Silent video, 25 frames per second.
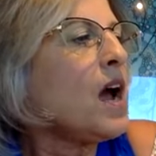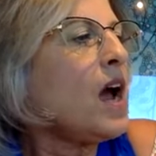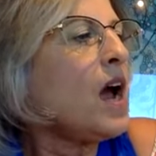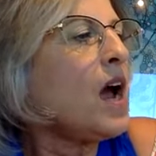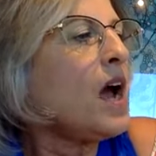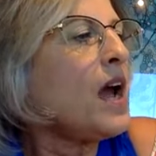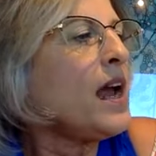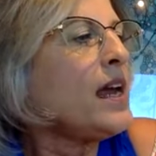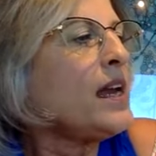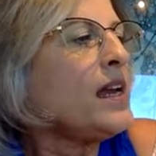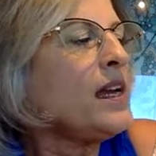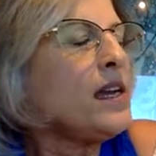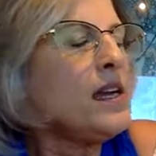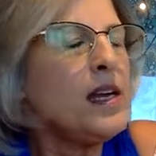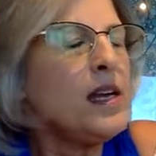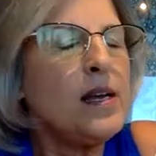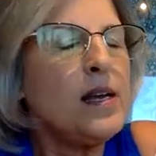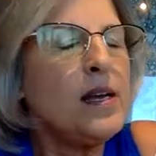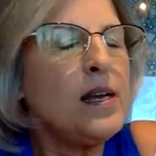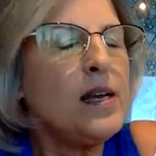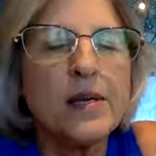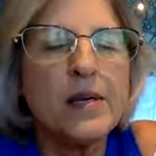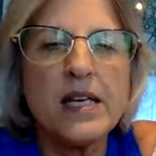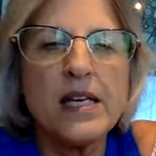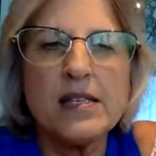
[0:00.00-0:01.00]
tiny
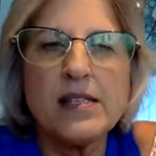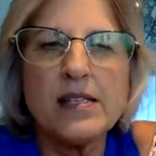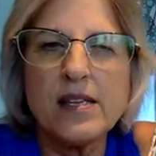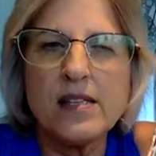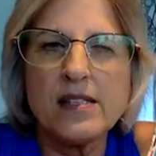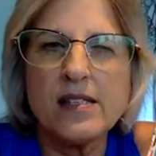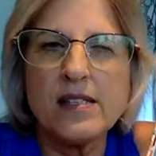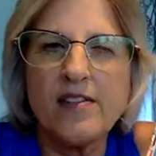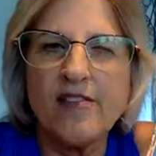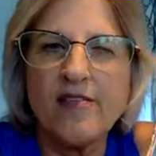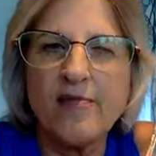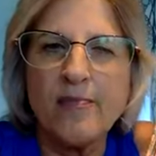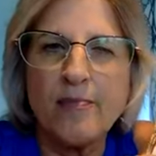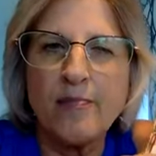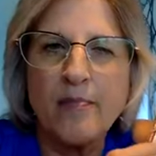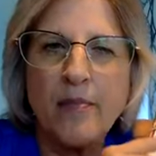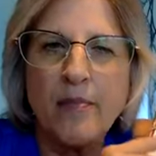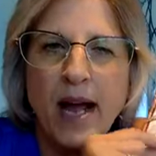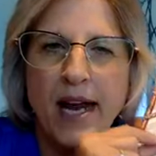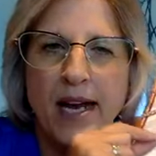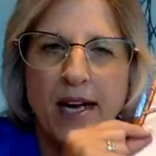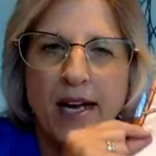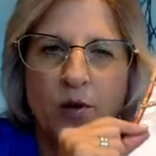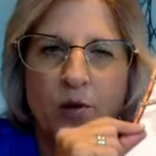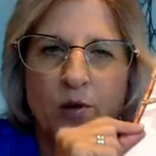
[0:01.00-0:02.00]
pieces of
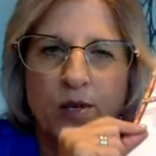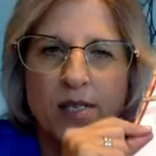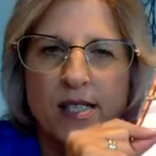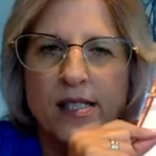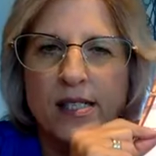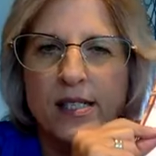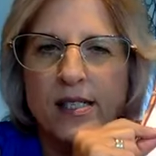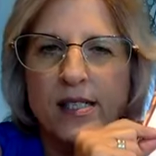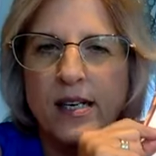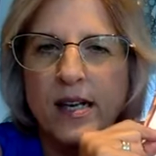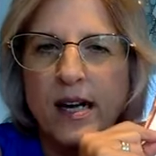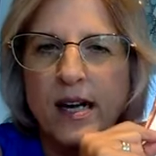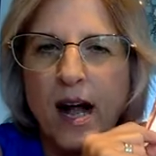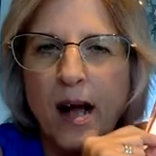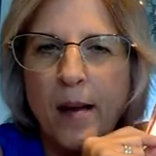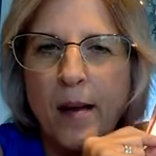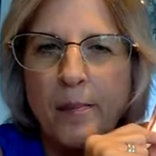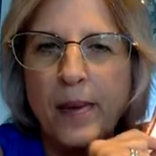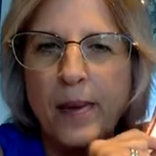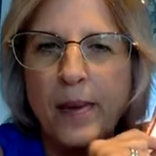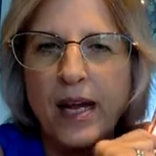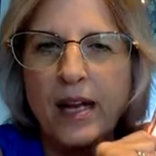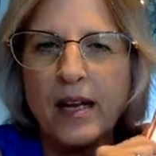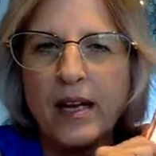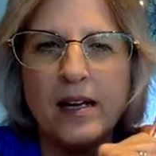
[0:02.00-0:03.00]

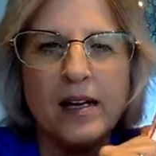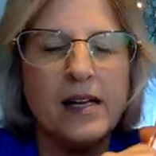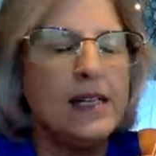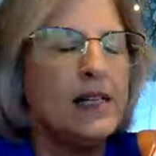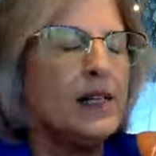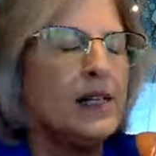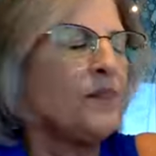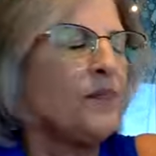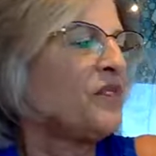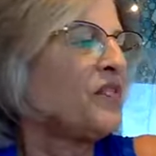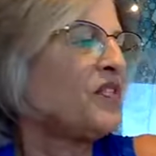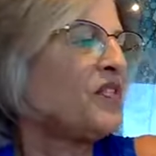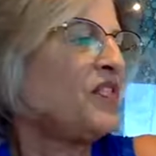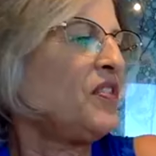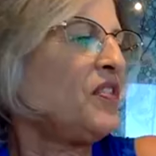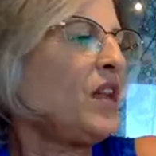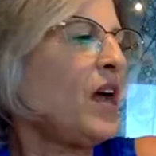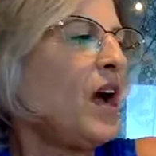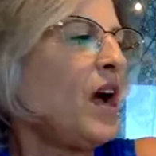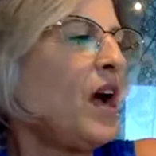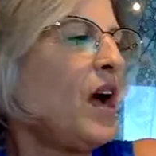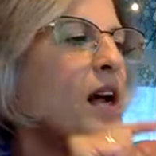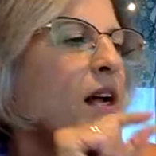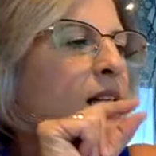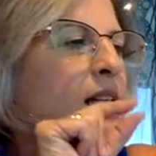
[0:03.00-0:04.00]
microscopic,
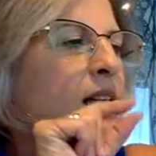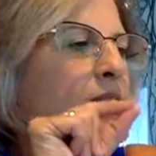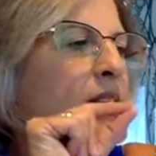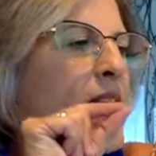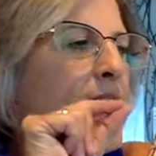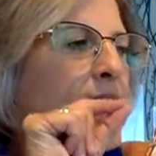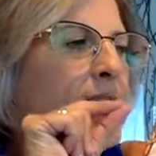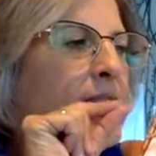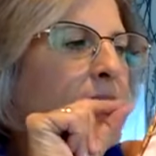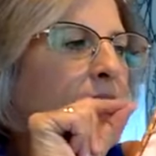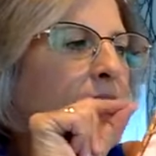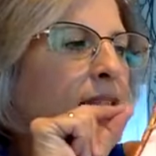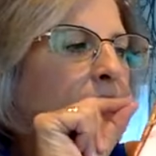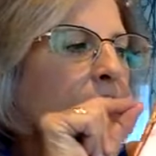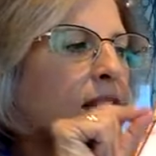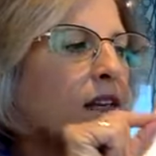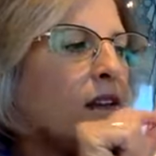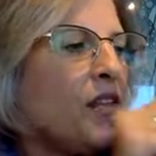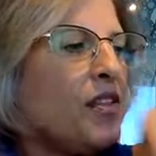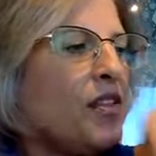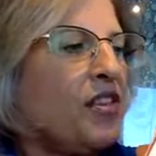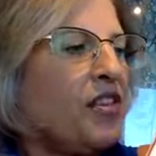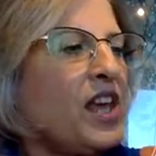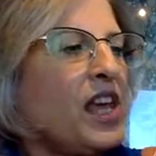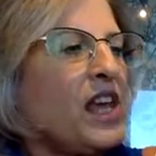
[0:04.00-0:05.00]
uh, tiny
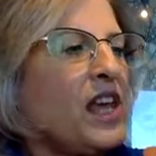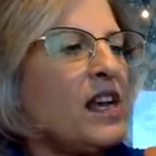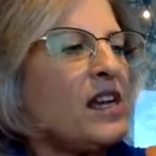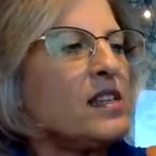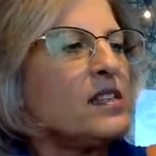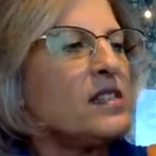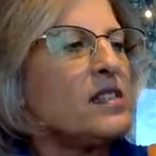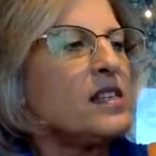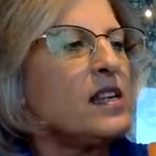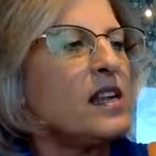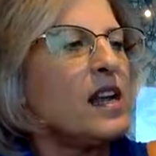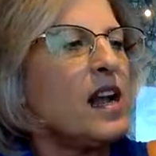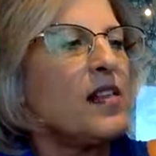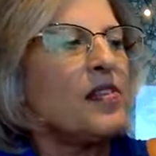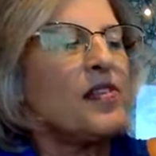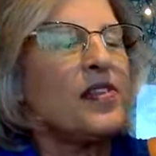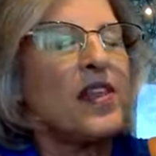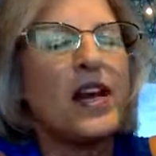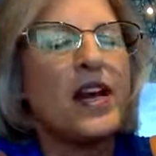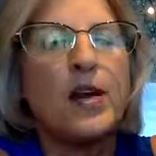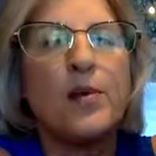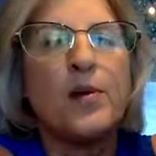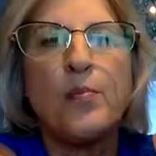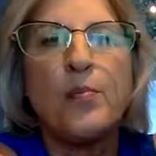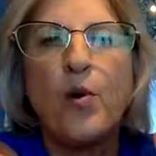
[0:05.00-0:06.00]
little things
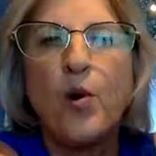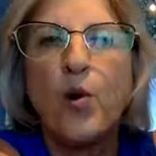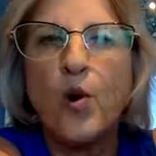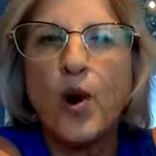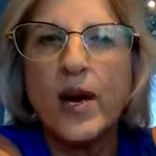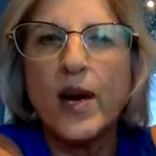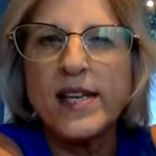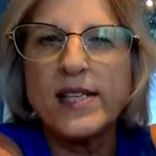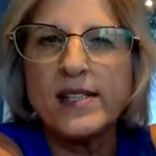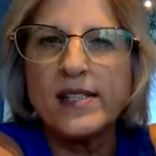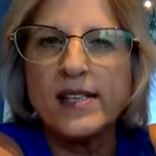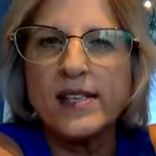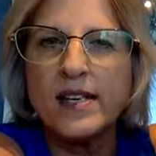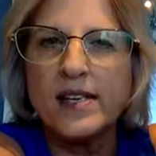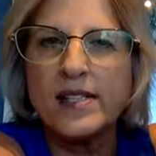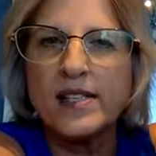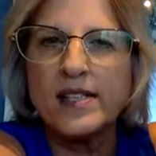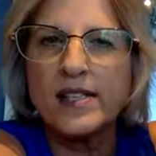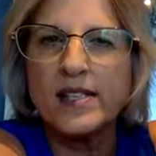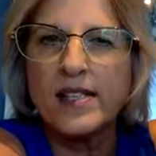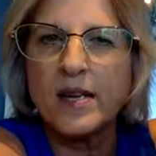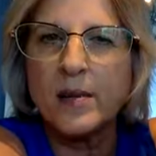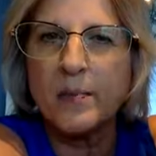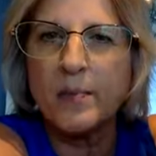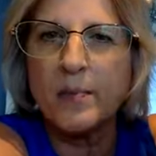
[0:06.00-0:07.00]
that are
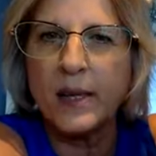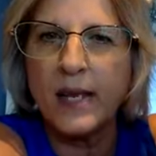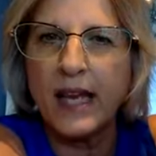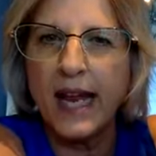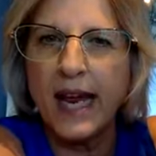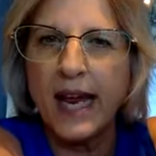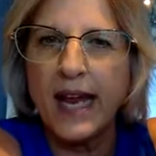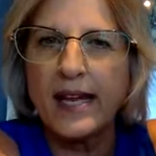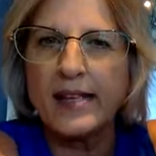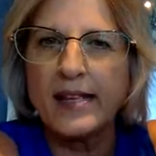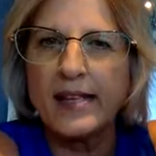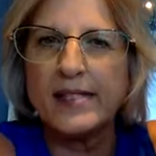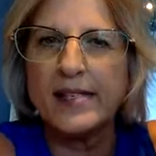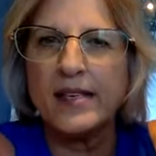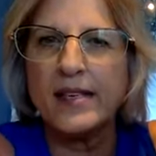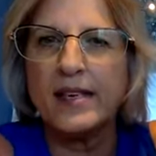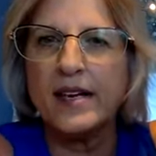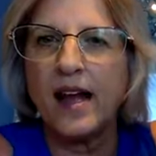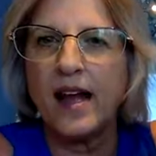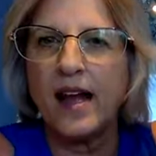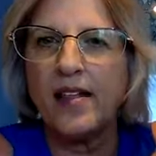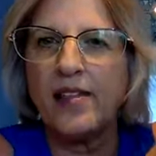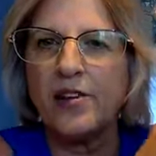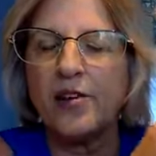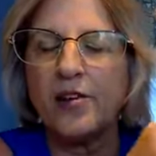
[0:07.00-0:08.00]
poisonous to plants and
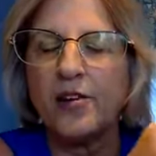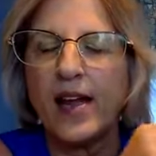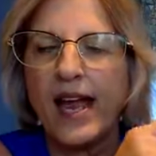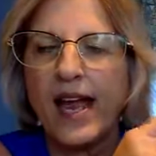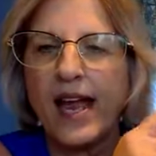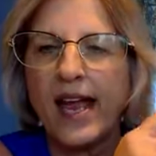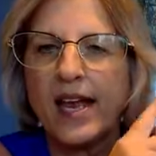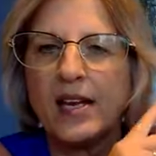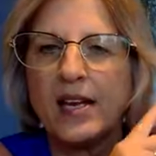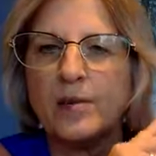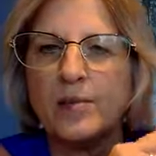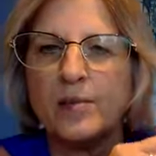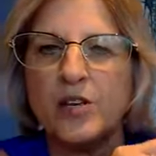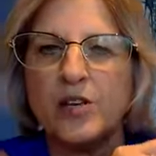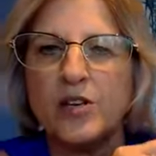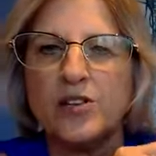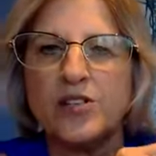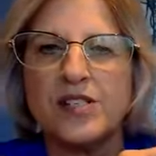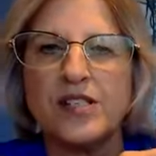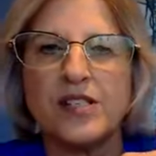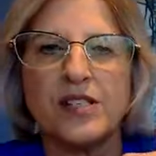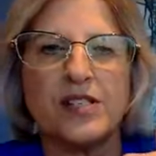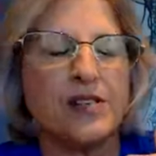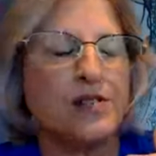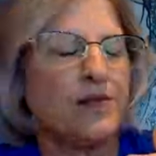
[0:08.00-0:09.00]
other
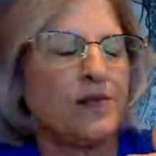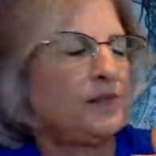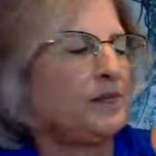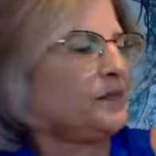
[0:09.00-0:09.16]
animals.